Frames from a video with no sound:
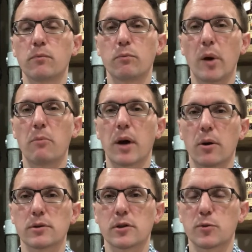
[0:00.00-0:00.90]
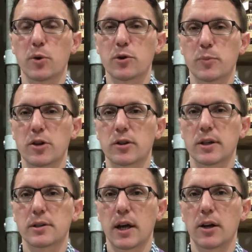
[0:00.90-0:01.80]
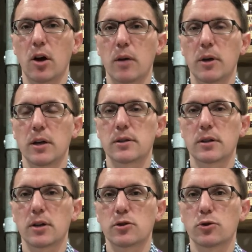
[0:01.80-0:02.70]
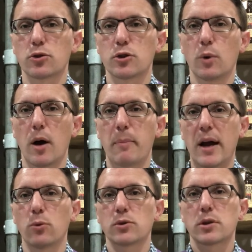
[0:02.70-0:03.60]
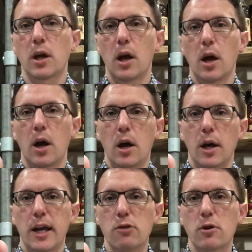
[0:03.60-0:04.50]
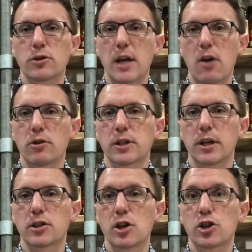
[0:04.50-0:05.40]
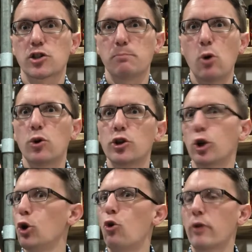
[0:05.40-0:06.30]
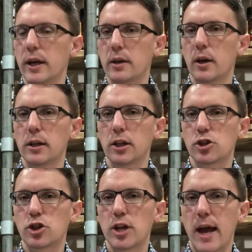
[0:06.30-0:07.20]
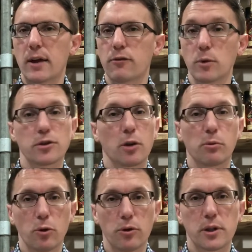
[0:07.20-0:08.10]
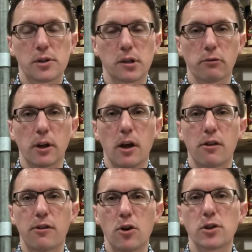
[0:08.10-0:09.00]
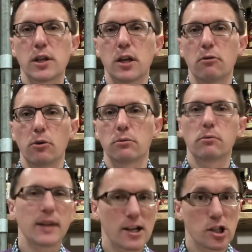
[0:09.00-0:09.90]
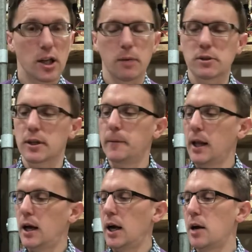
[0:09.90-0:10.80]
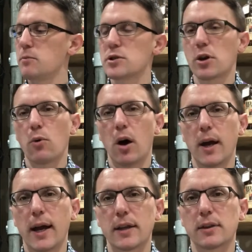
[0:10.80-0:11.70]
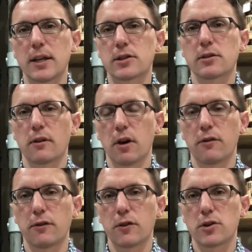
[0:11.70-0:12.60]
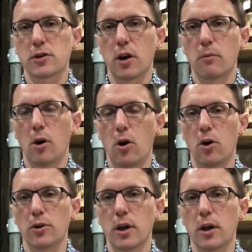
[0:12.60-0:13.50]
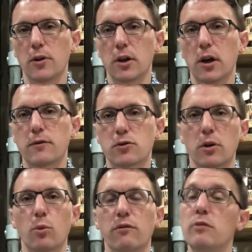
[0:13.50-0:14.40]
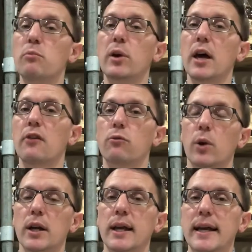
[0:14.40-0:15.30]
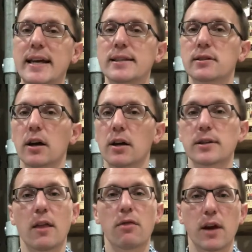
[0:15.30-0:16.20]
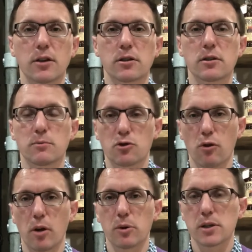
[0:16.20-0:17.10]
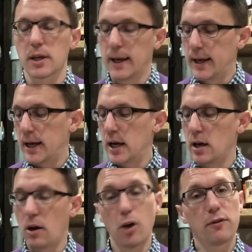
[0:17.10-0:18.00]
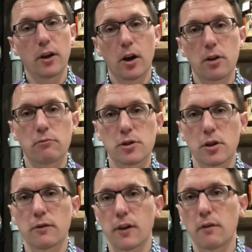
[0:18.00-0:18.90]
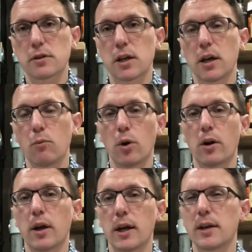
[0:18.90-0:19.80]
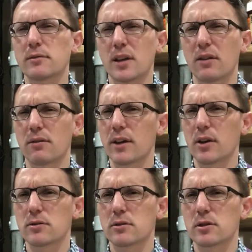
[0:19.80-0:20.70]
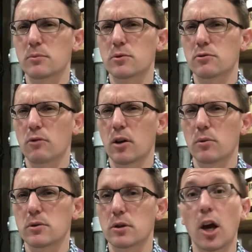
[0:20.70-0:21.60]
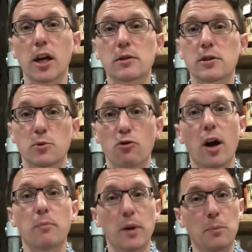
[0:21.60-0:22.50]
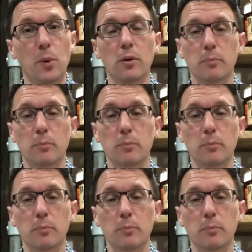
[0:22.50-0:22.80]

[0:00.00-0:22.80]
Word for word: Ben Bowers, The Spirit Specialist, and I'm here today to talk to you about Heroes and Heretics, Smoke and Glory, Le Cheic from the Tobermory Distillery, thirteen year old. Catchy name, isn't it? Um, so I had this uh, for the first time on uh, the live stream with VinPF when he hit uh, ten thousand subscribers. Uh, hopefully I can return the favor to him when I hit ten thousand subscribers. Like and subscribe, people.